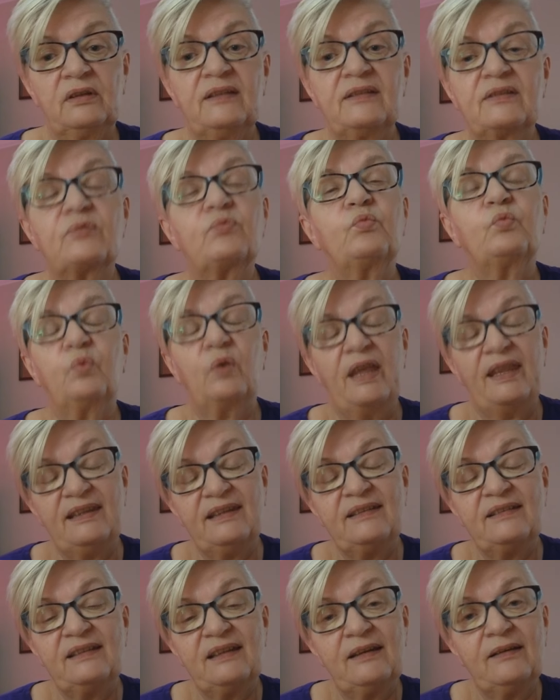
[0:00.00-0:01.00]
is
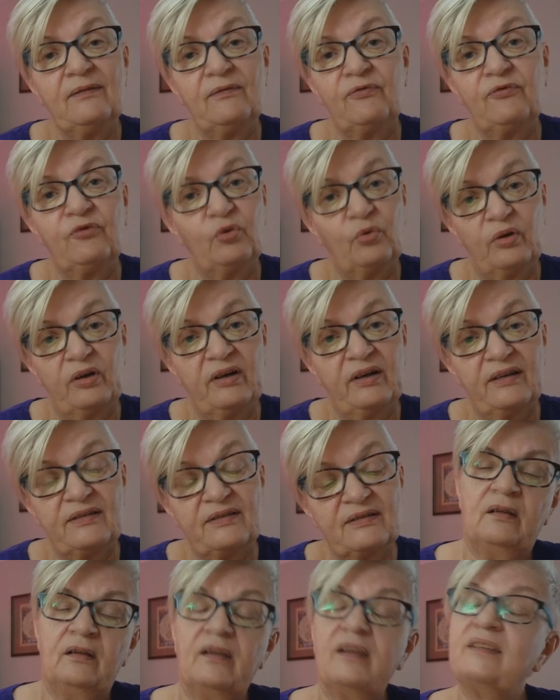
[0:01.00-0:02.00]
waiting for
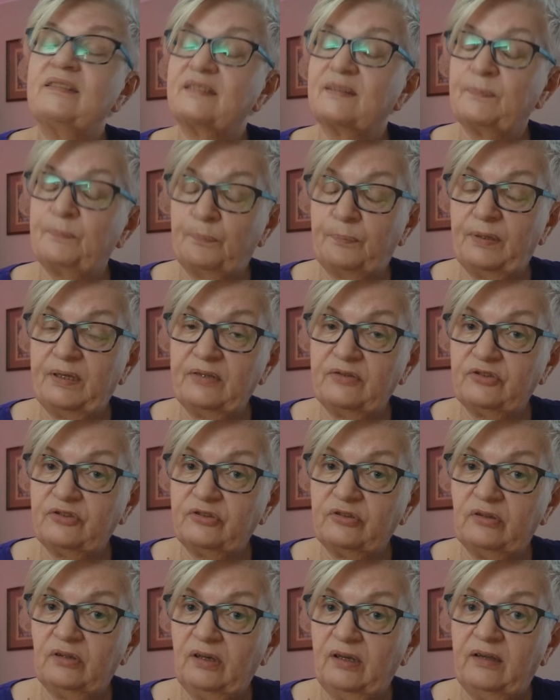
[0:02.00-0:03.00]
us,
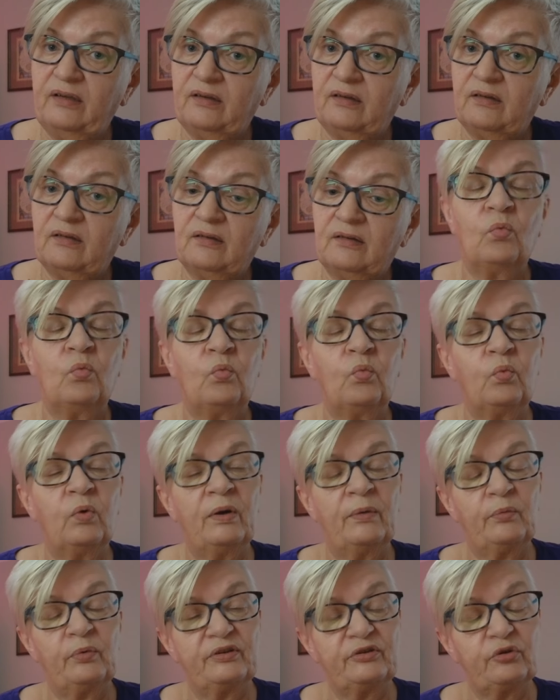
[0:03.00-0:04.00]
especially
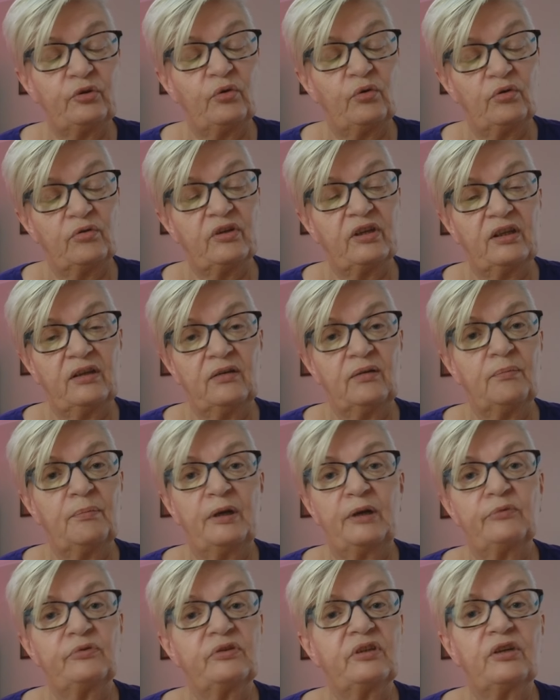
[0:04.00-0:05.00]
when we're talking
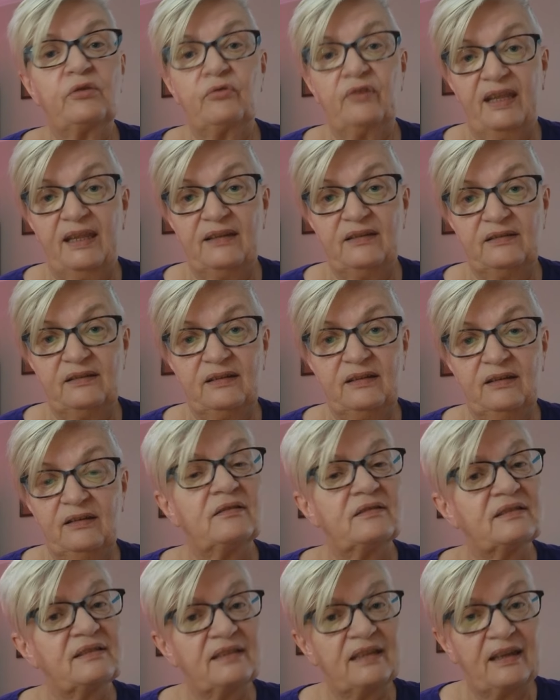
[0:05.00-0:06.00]
about creating
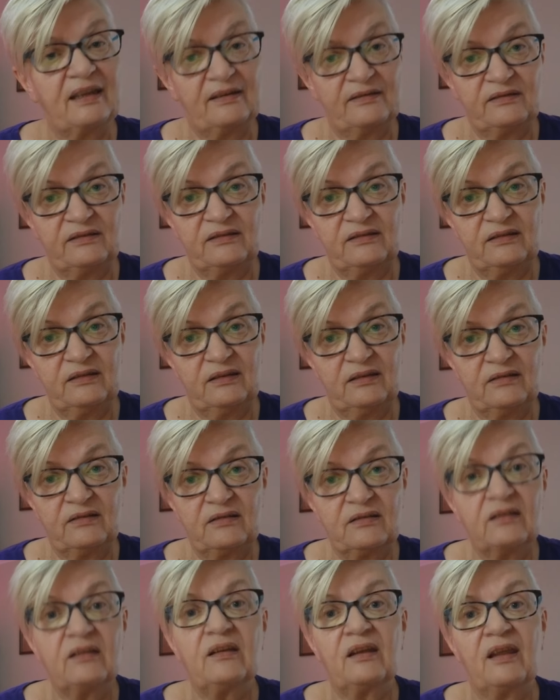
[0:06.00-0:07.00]

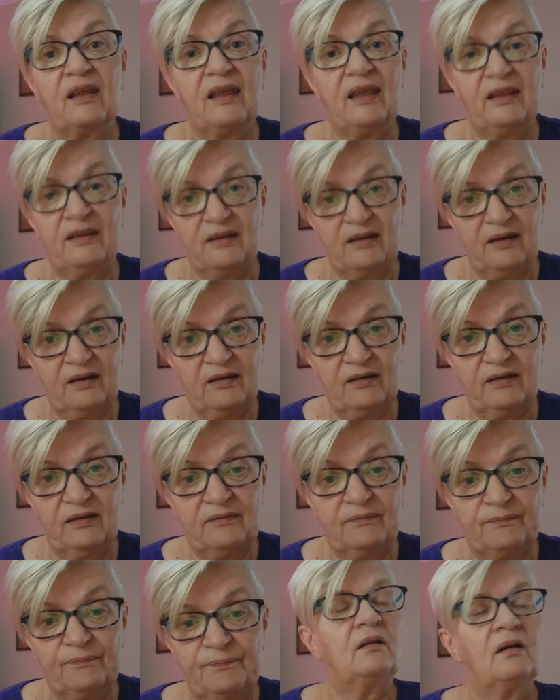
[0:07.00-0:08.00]
sentient AI.
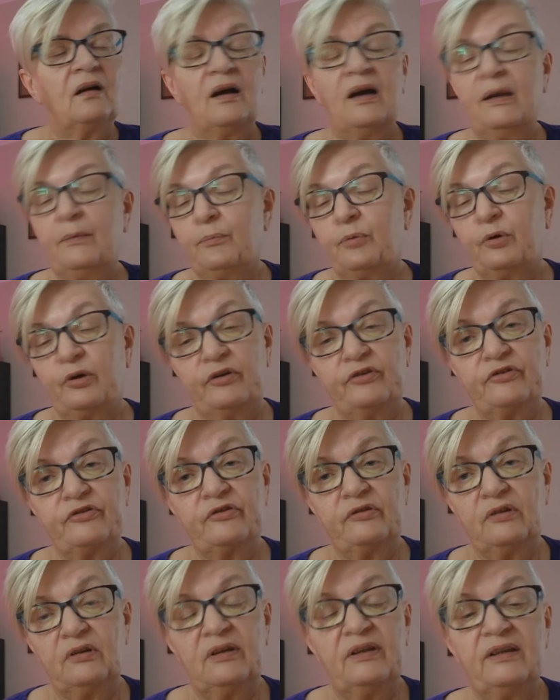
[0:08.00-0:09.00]
I
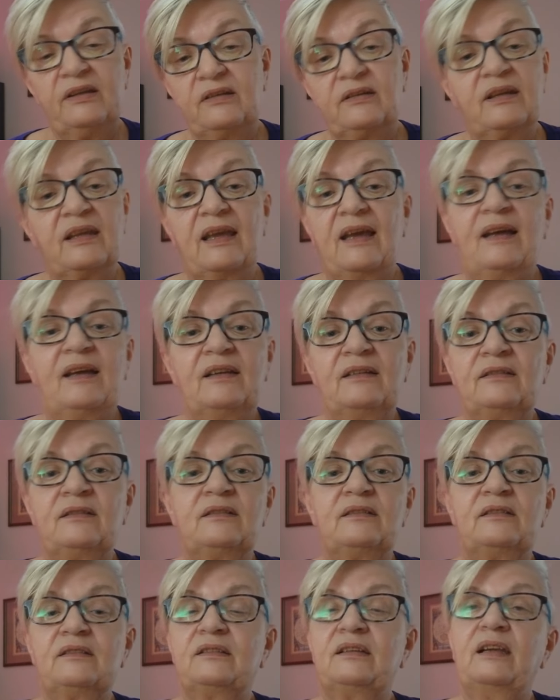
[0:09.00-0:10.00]
personally
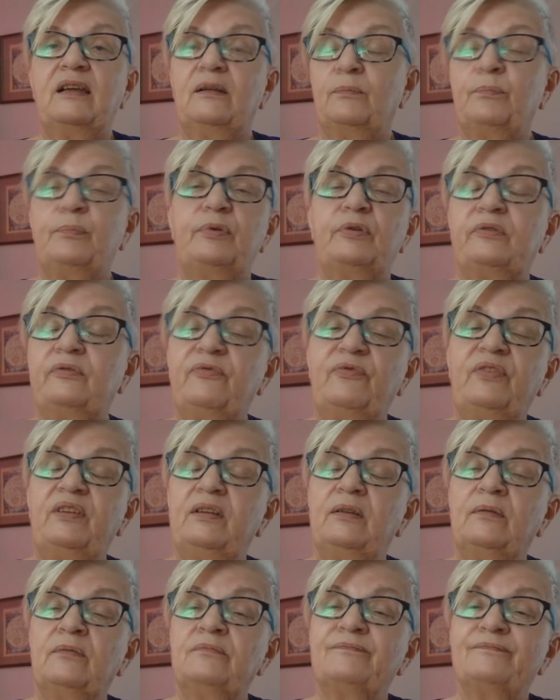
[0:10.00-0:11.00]
can't help but
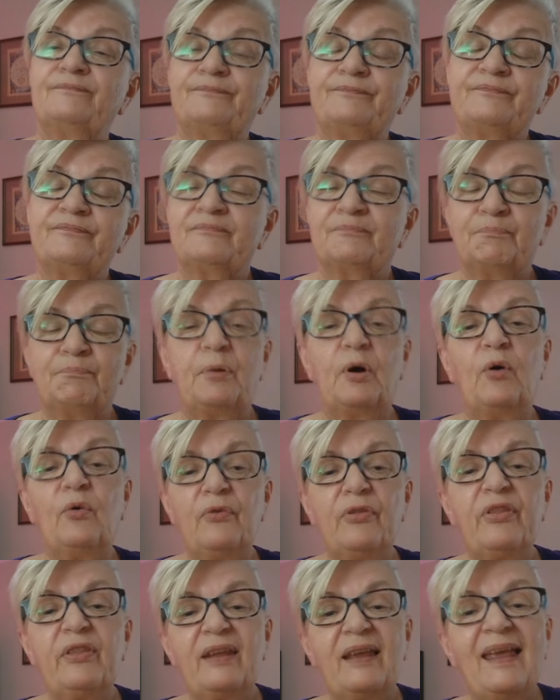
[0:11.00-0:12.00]
feel
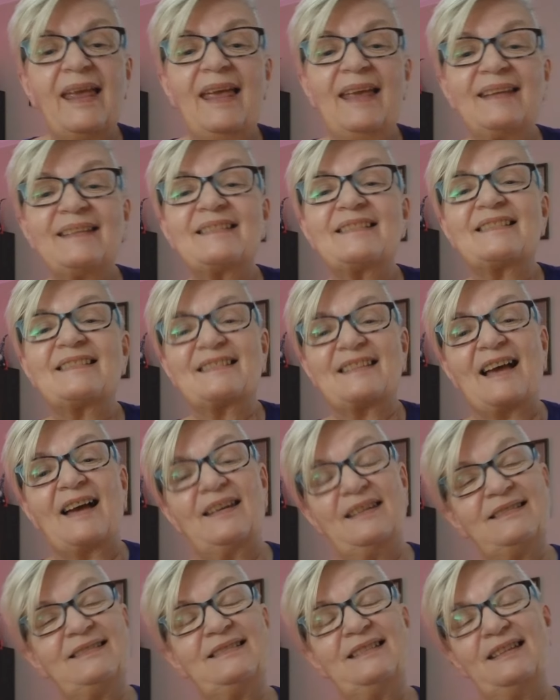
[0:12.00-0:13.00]
both
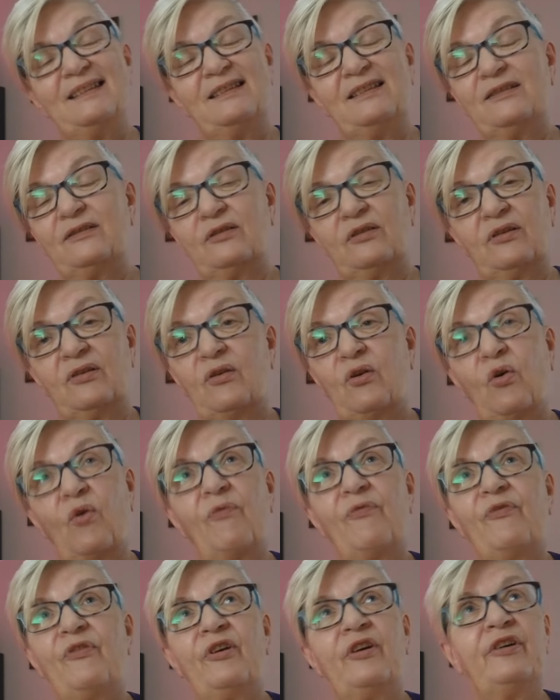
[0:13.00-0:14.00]
excited
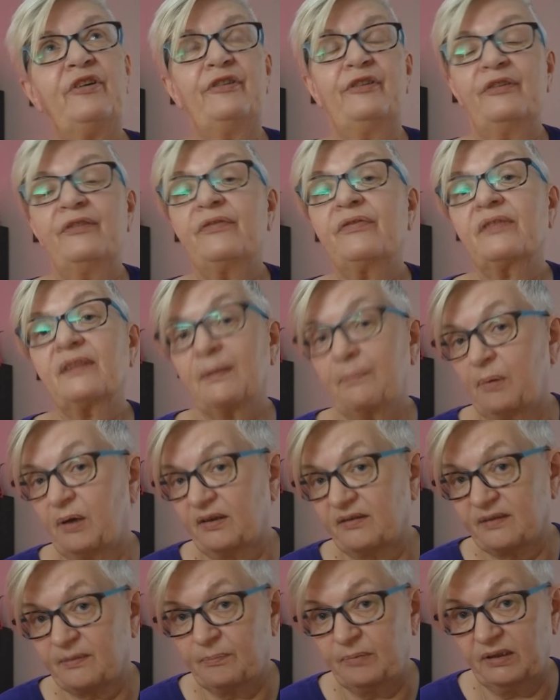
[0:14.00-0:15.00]
over the
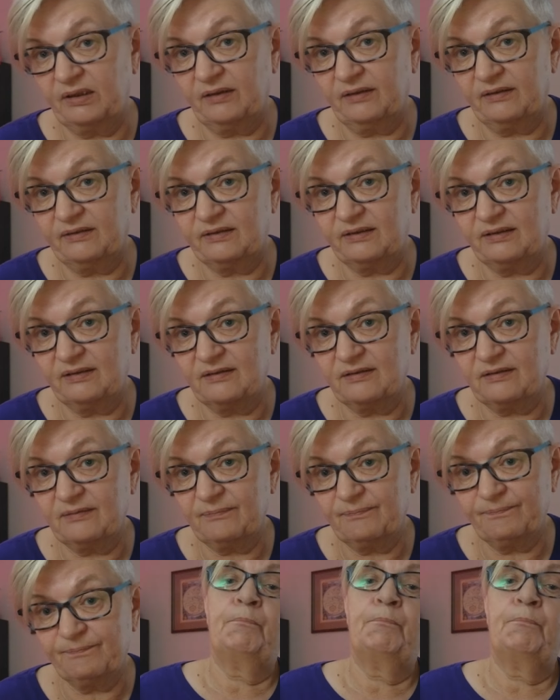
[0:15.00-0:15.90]
possibilities,